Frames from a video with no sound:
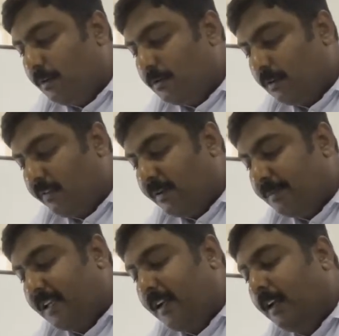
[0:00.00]
store, if I am
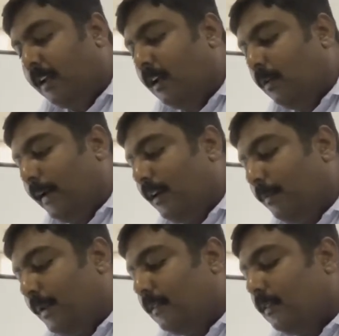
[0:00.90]
sending 20
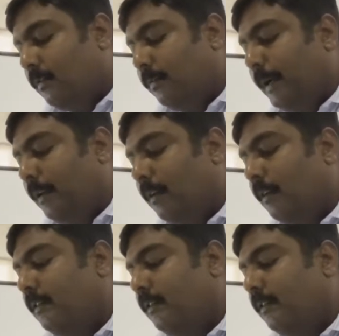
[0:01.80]
pieces of particular